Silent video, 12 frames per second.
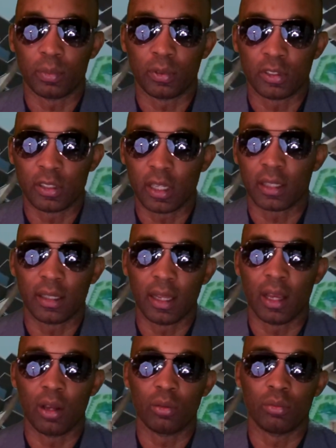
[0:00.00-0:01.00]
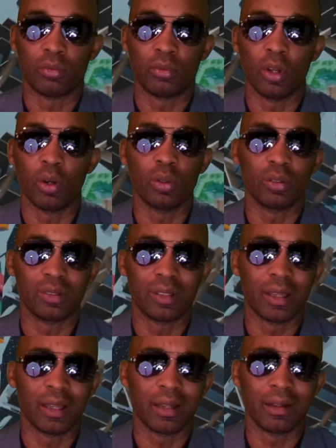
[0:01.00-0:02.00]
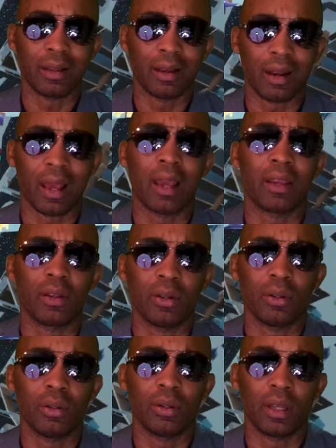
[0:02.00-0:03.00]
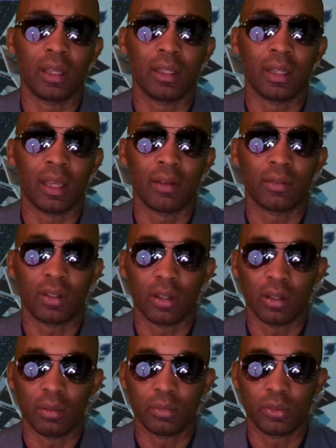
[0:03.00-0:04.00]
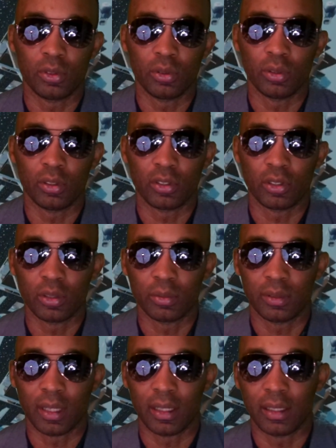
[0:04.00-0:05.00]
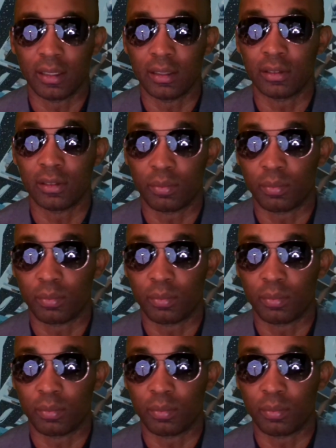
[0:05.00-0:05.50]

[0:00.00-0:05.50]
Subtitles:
checked out dozeland.io and have come to the terms that it is